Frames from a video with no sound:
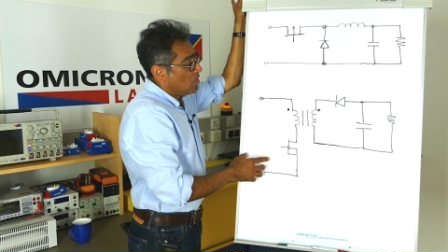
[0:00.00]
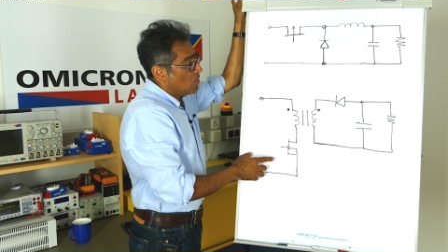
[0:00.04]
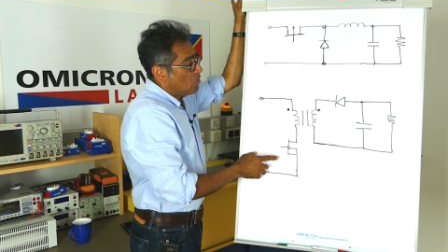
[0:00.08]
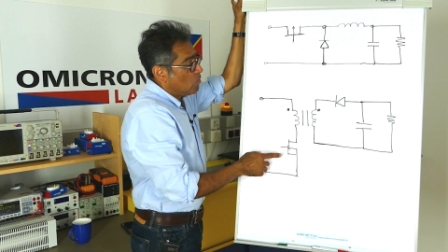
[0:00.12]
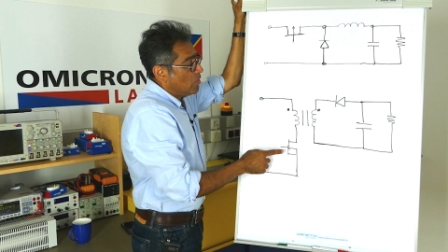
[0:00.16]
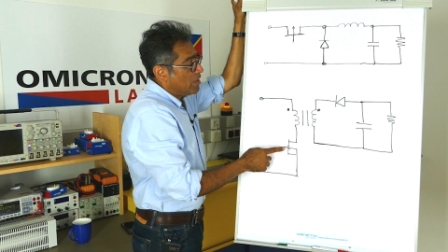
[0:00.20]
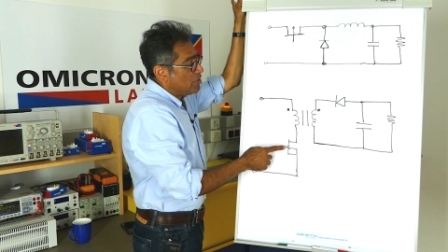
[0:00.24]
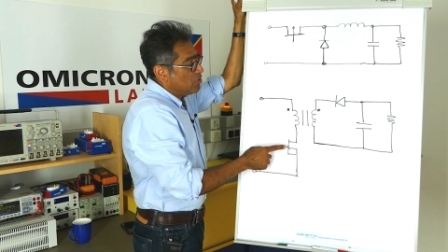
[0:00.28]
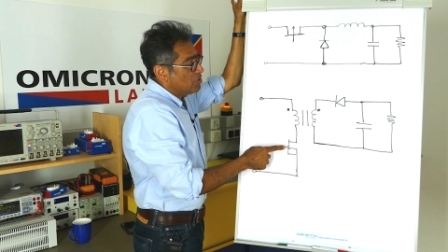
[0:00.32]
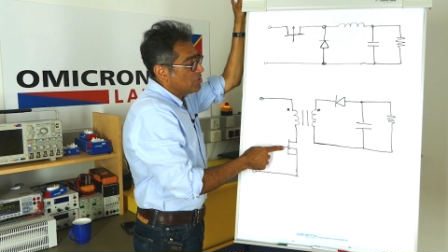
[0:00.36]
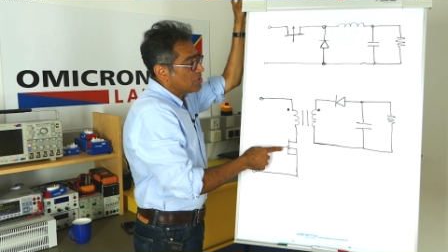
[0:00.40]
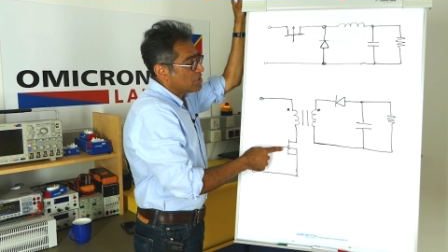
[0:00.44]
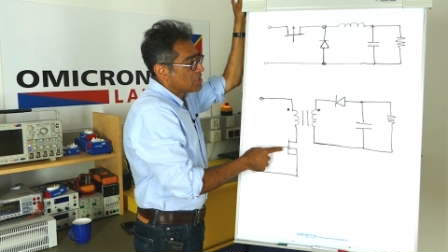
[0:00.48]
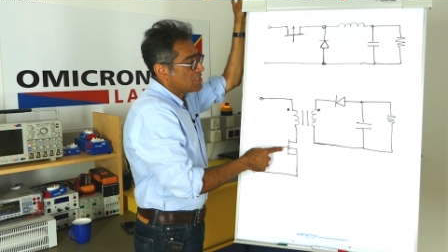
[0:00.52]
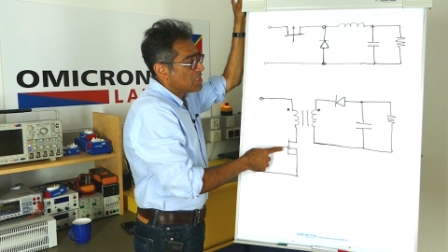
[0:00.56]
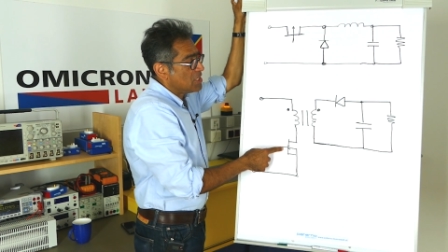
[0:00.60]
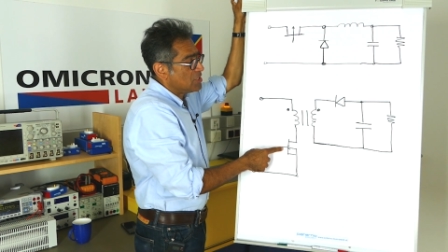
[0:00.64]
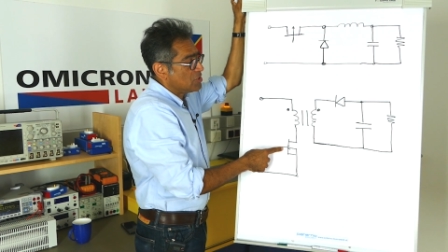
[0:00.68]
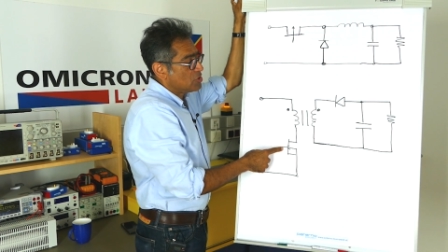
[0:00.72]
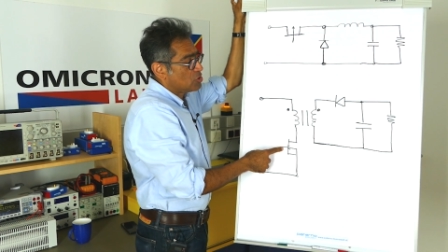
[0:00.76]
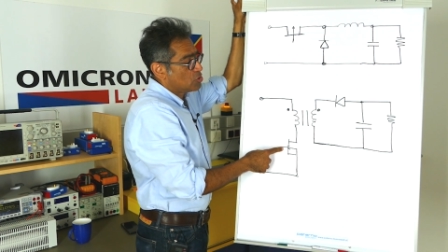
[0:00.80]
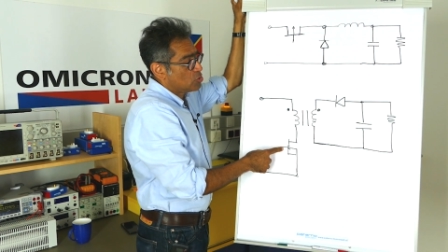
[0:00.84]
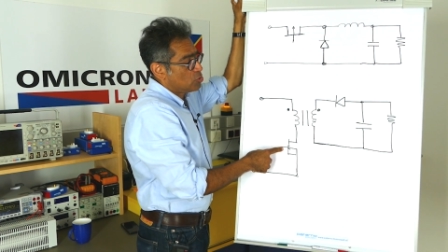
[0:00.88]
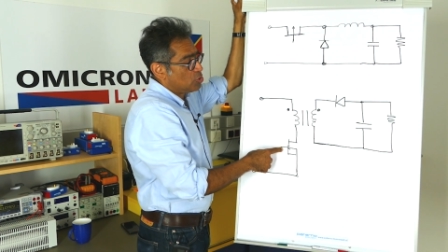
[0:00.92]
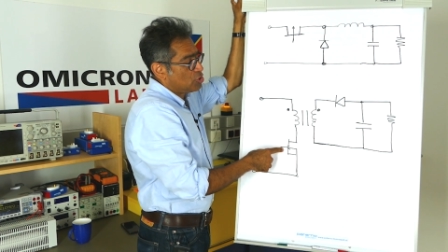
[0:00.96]
When you
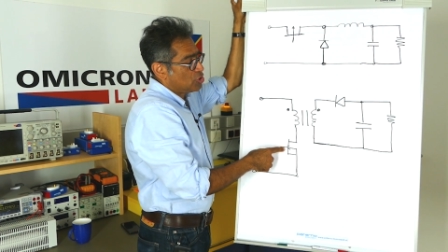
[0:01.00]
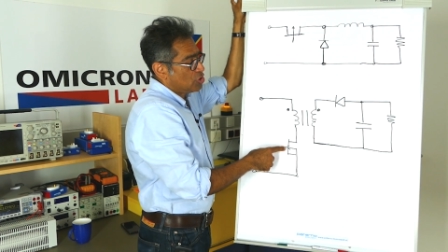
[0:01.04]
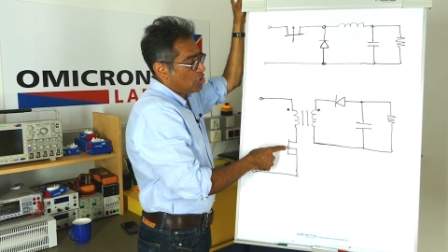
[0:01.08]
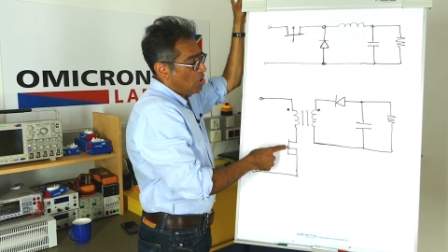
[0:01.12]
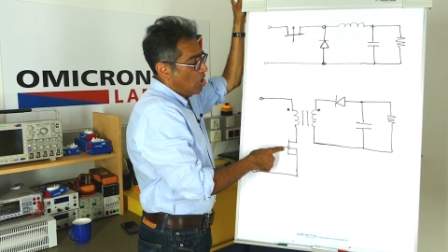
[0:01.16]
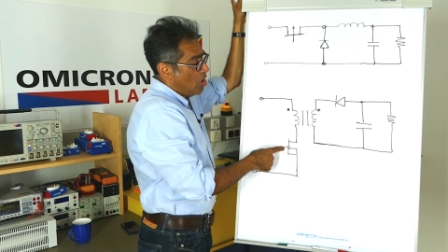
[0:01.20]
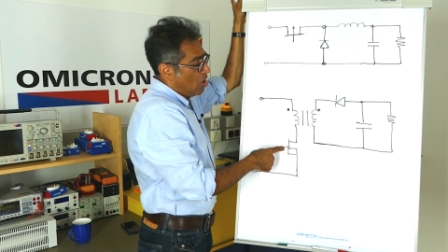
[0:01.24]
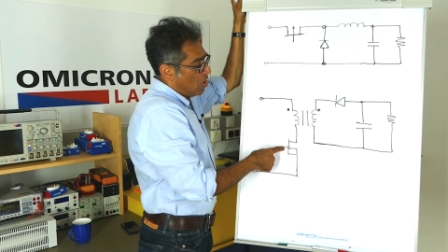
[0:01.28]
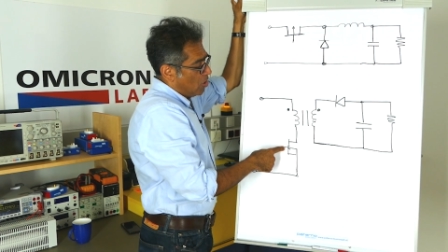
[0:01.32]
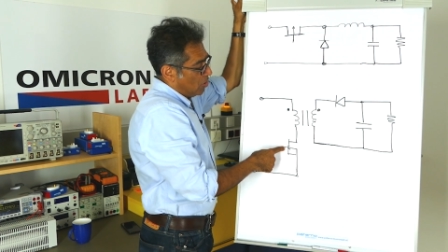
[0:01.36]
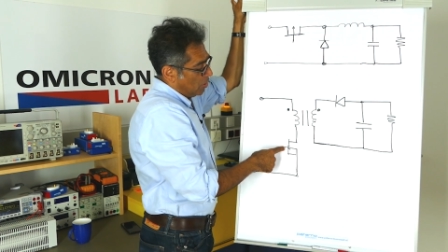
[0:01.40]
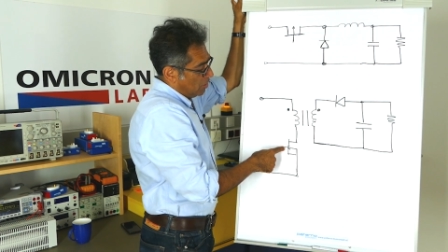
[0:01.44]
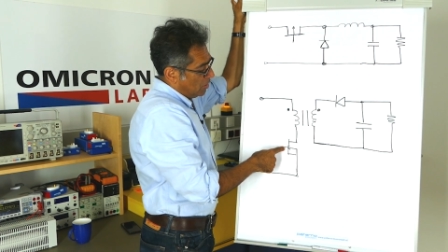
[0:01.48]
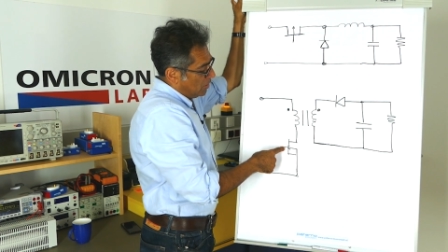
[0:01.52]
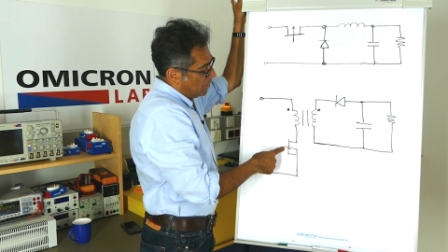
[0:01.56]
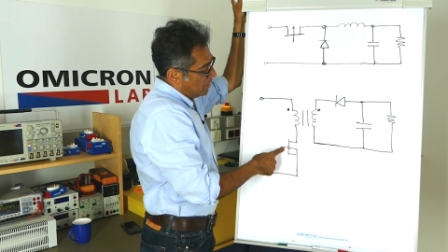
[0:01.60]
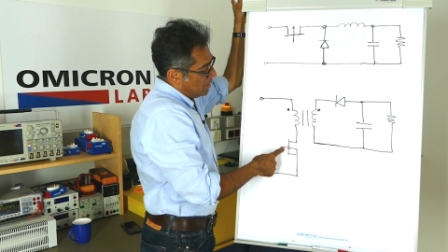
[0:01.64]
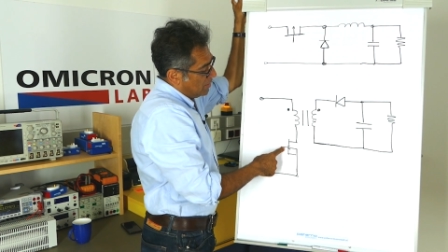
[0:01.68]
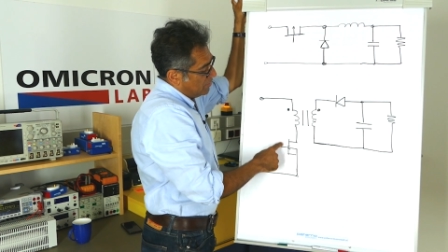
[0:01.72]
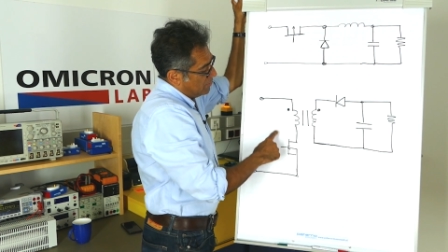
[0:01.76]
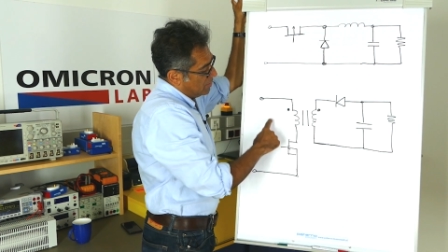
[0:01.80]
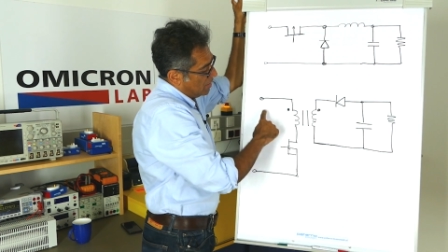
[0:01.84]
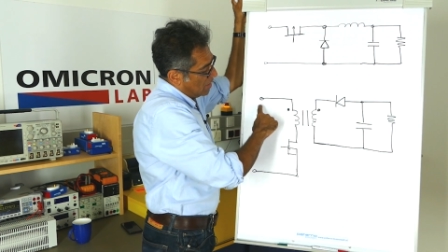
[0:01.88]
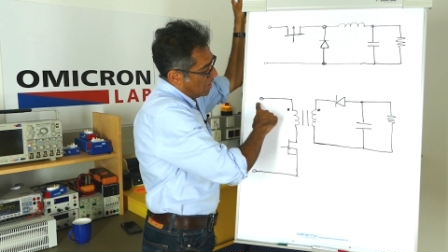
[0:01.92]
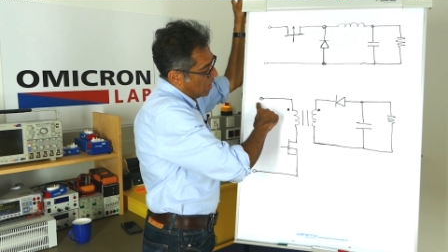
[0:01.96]
turn the switch on,
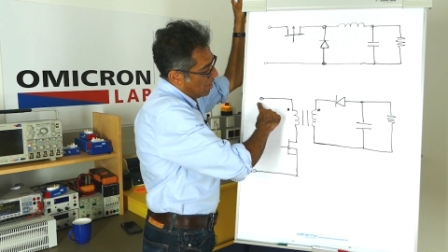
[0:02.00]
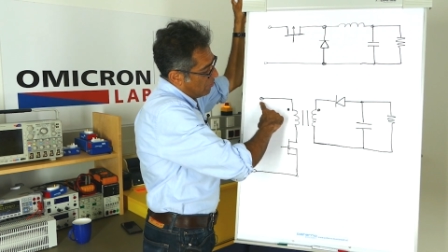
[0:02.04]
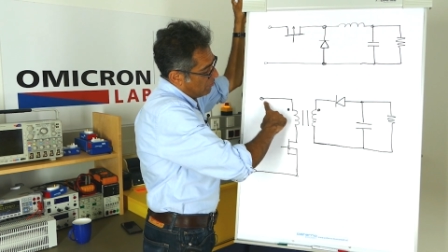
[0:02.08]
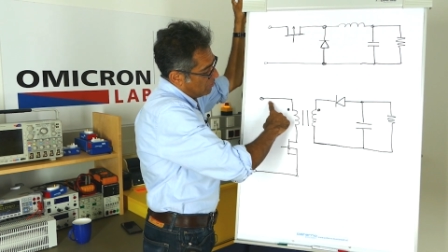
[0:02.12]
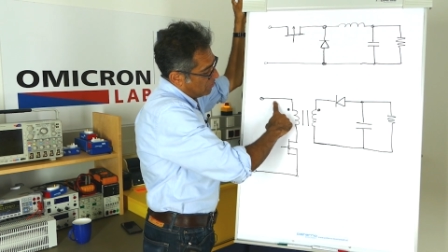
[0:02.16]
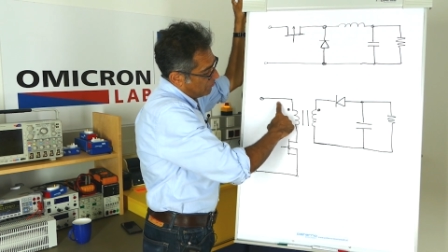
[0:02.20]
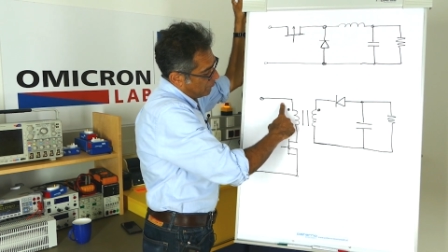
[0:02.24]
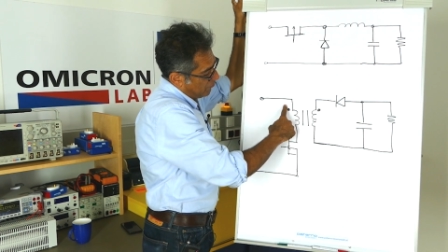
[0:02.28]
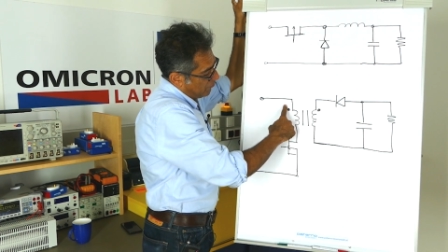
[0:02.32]
the current